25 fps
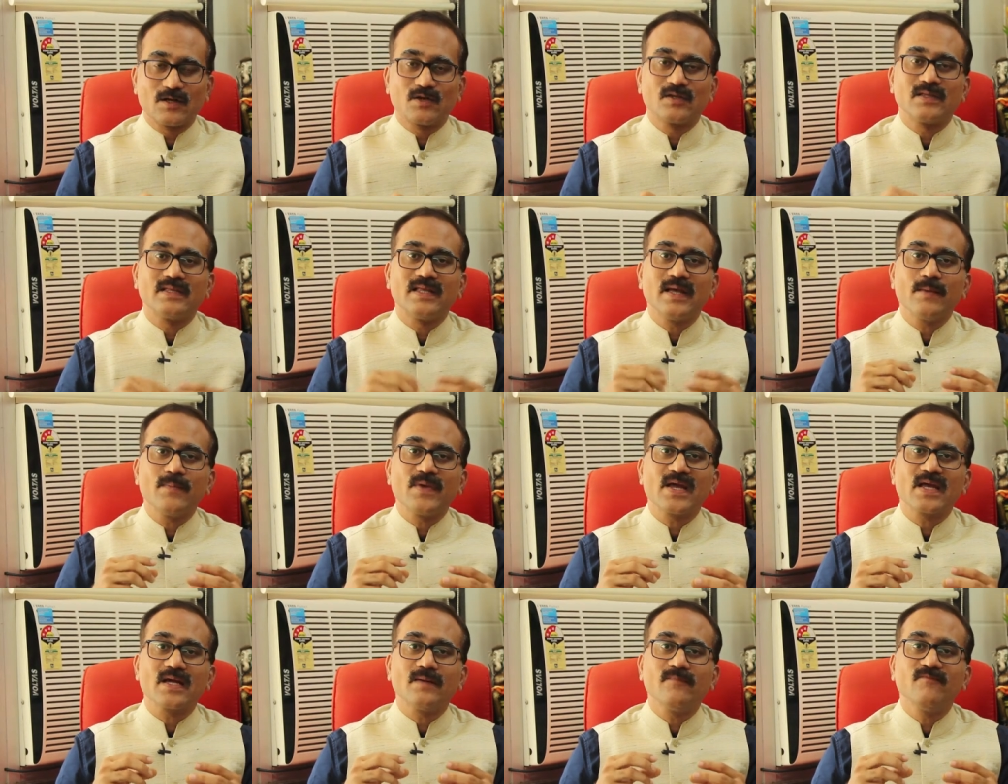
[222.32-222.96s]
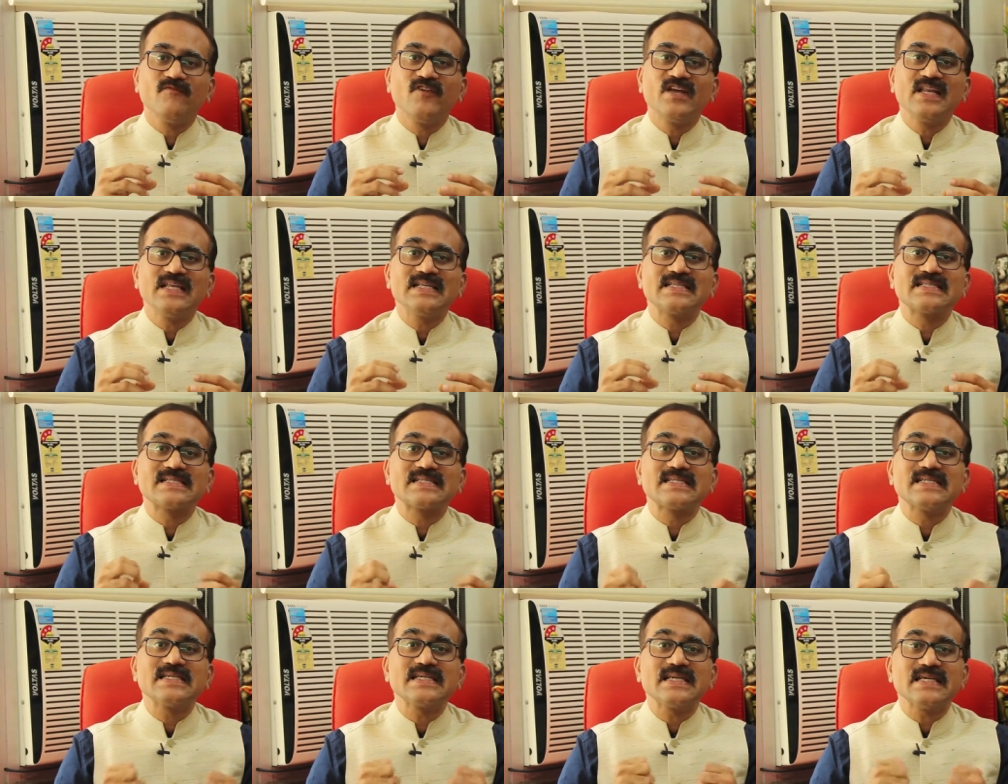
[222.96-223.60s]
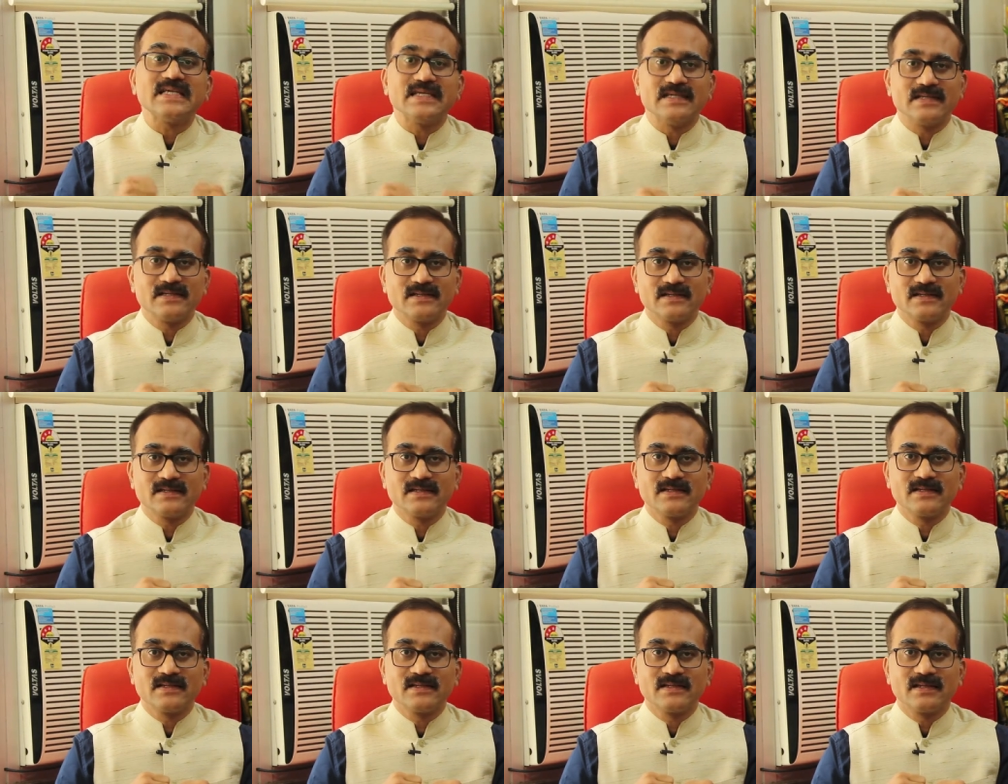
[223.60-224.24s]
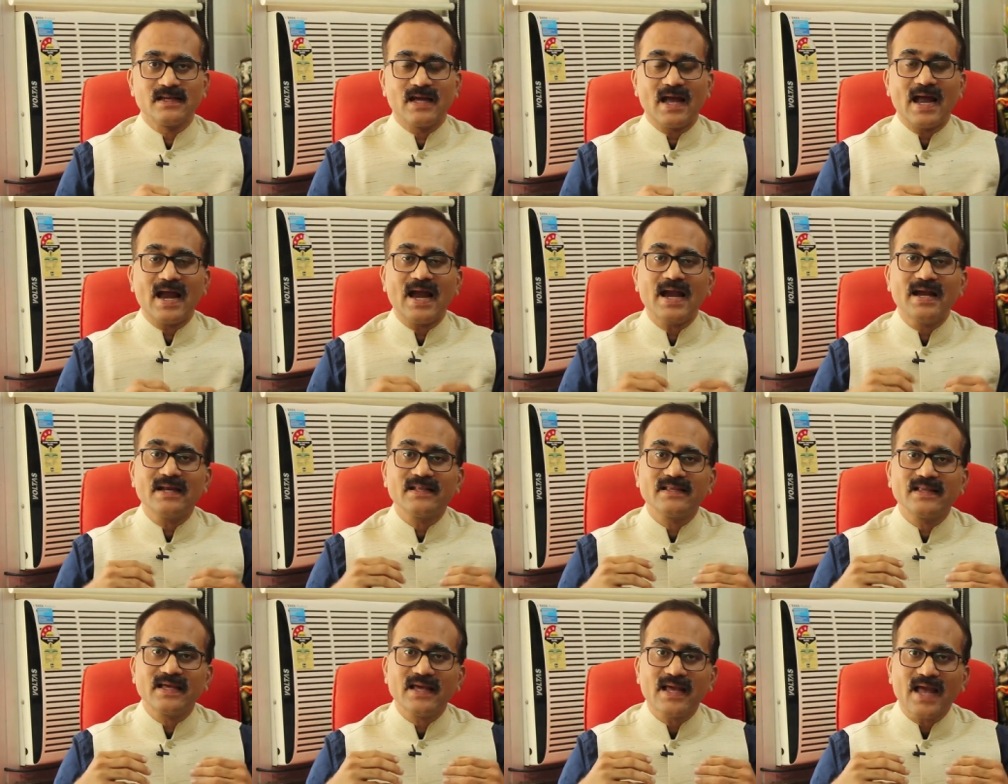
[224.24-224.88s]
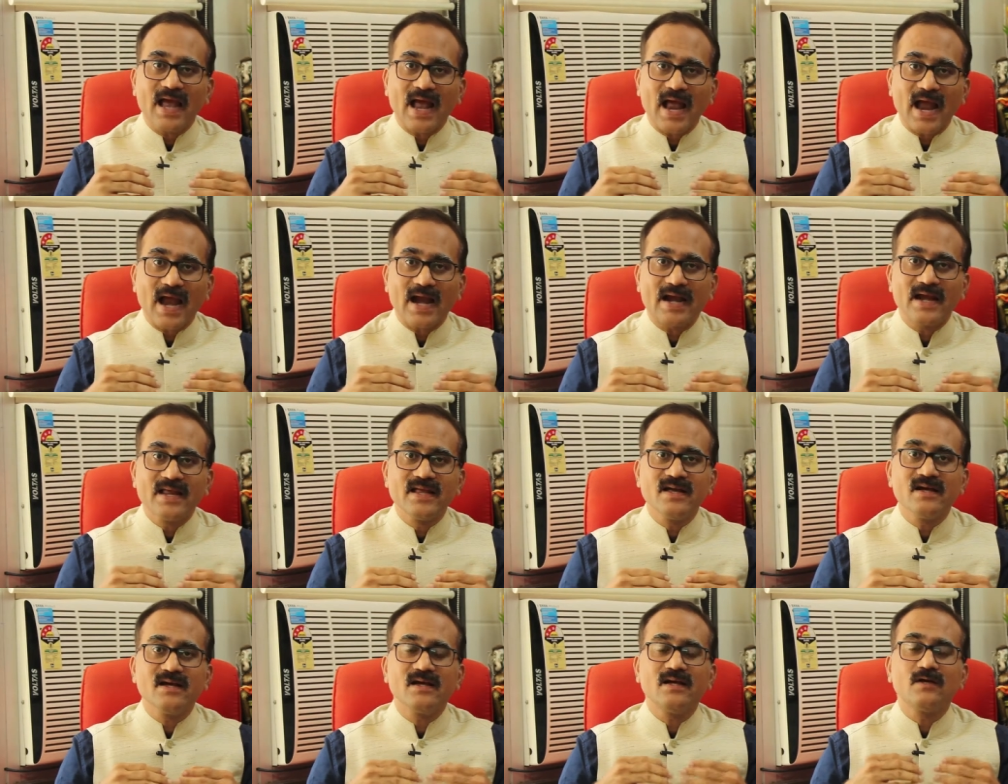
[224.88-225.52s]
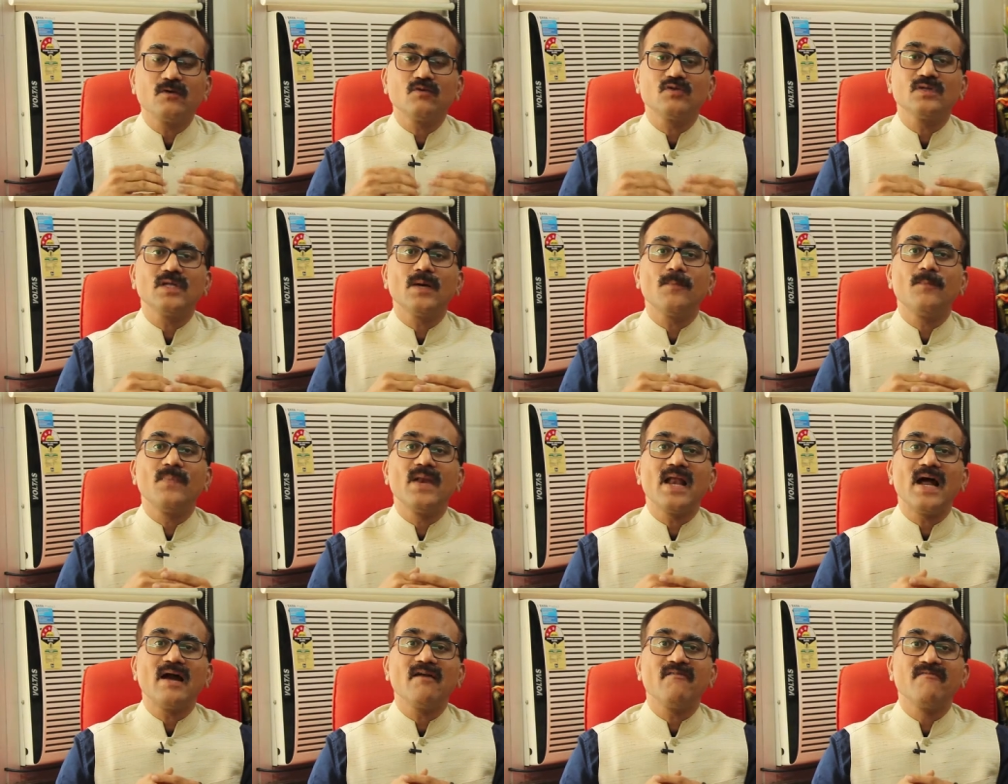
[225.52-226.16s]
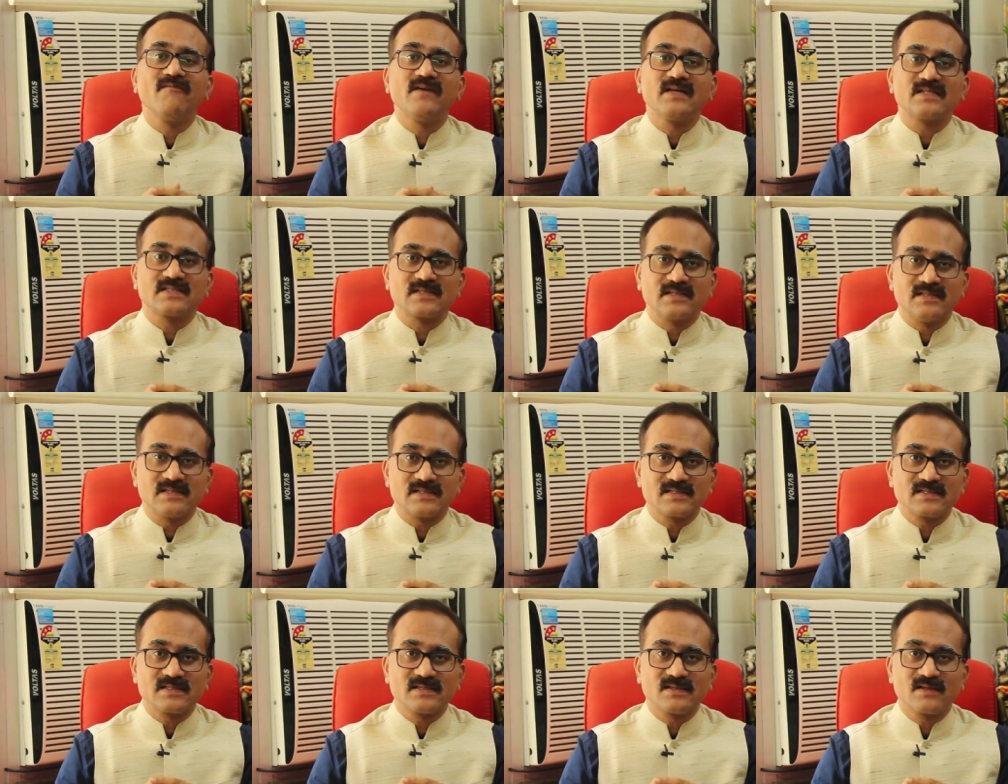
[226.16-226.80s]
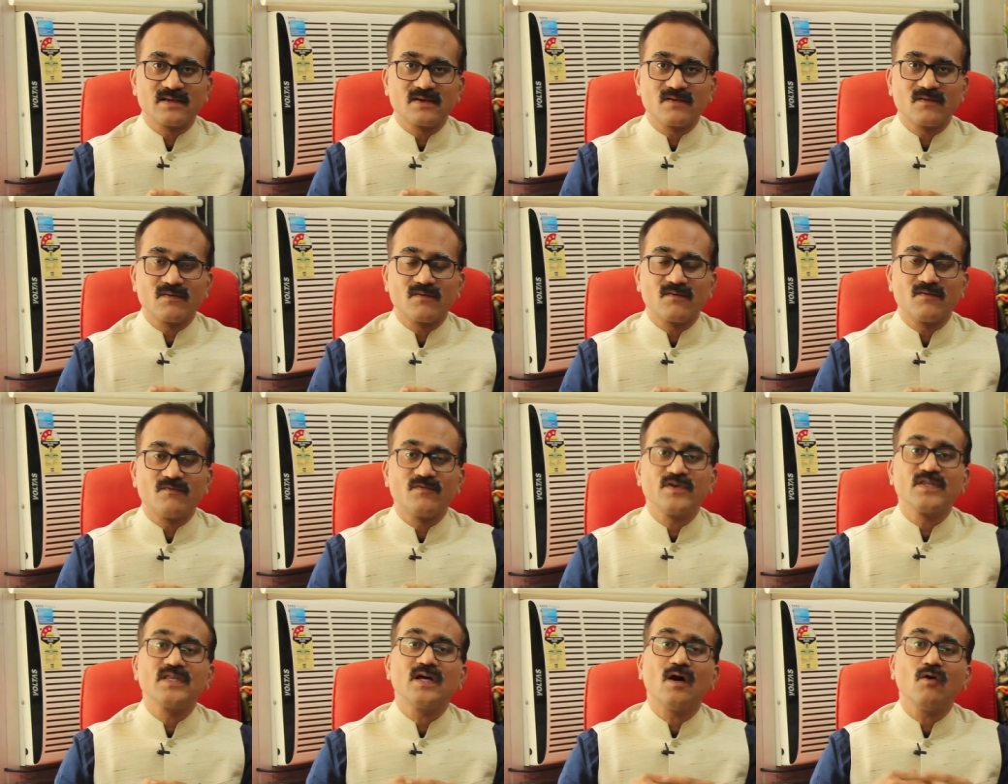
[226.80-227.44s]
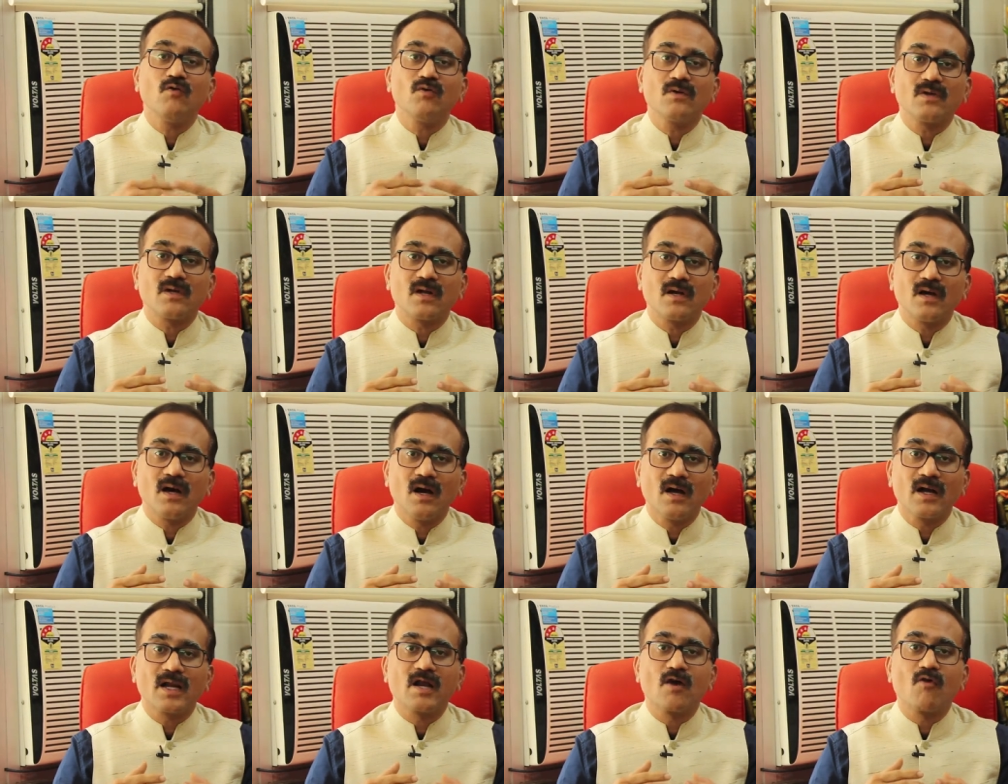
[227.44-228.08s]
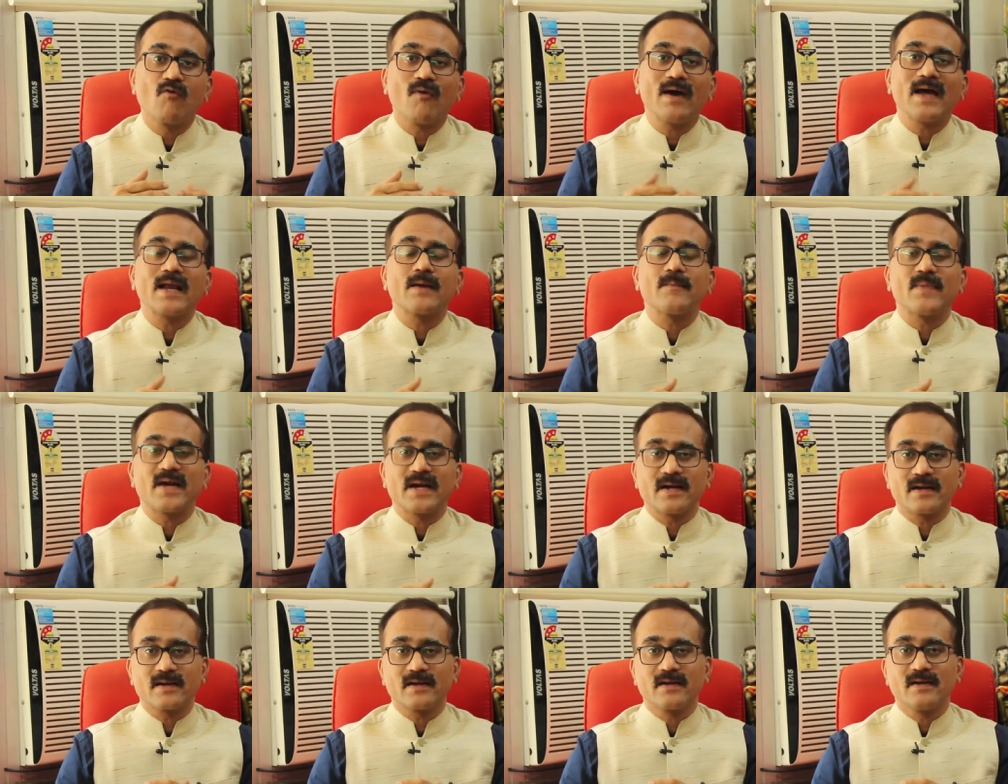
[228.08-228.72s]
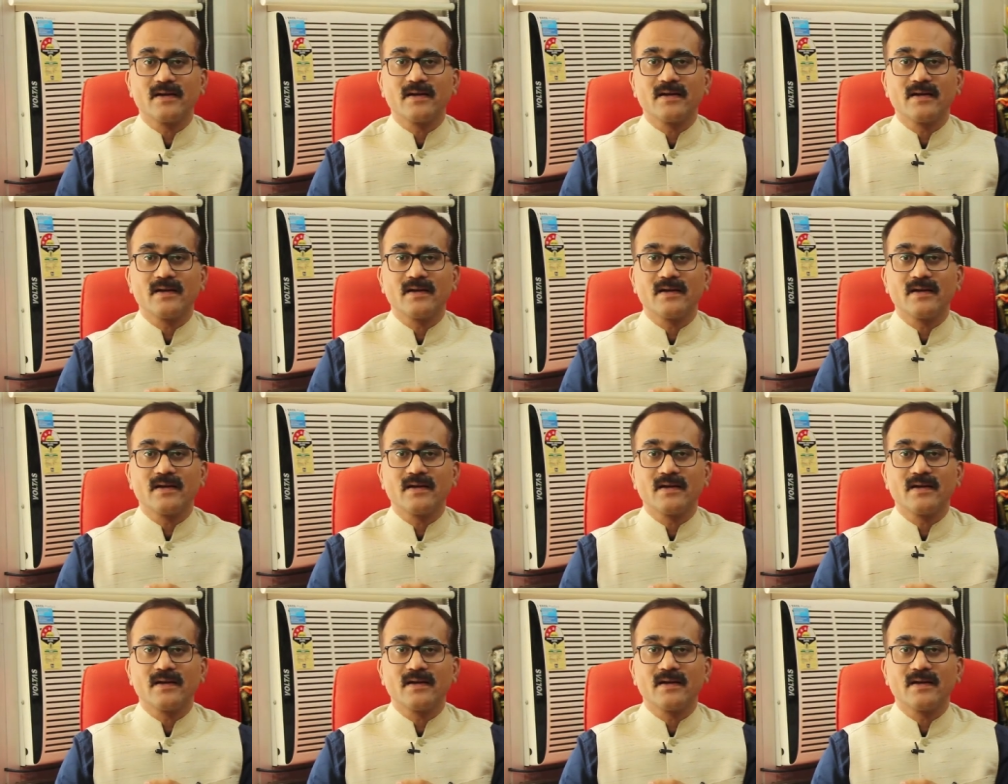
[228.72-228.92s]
they become very sticky and they adhere to the blood vessels without a requirement.